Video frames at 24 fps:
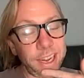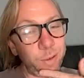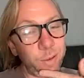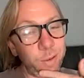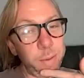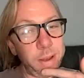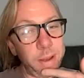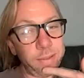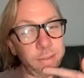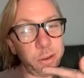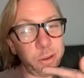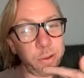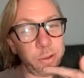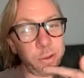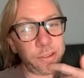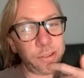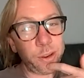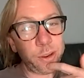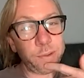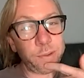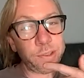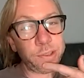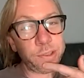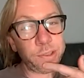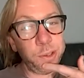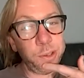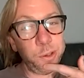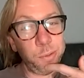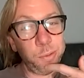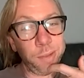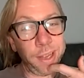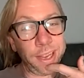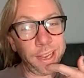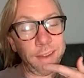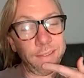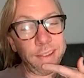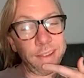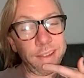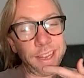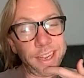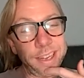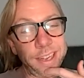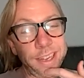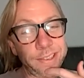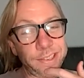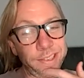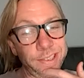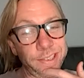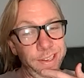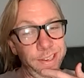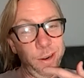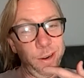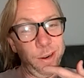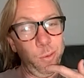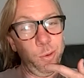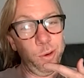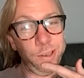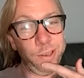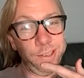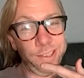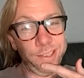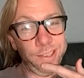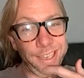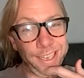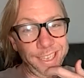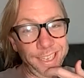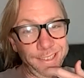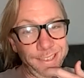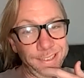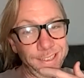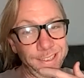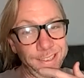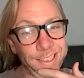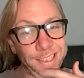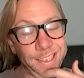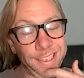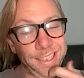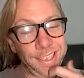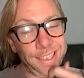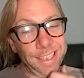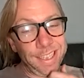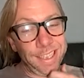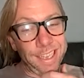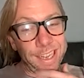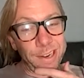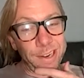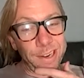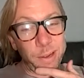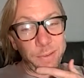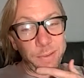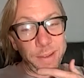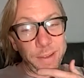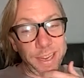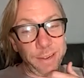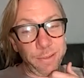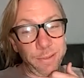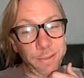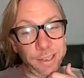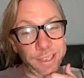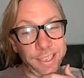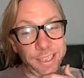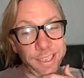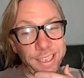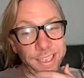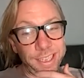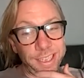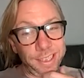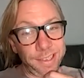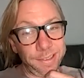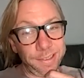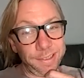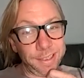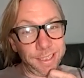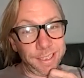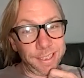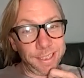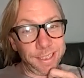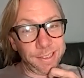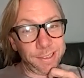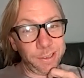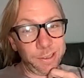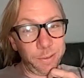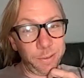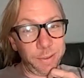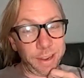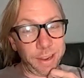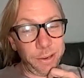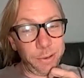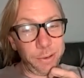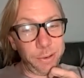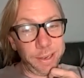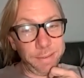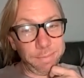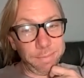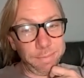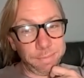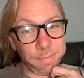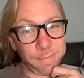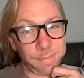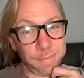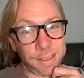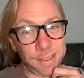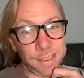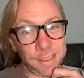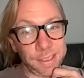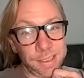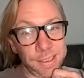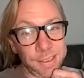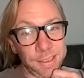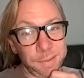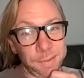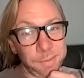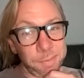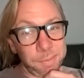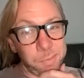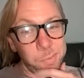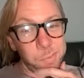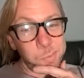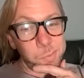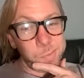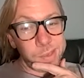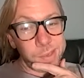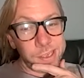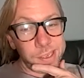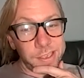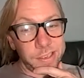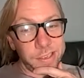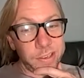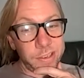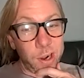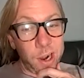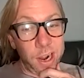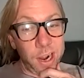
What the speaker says: We may have to do this over Zoom, like everything else in our world. Yeah. I don't know if I can really, don't know if I can do it. Sorry.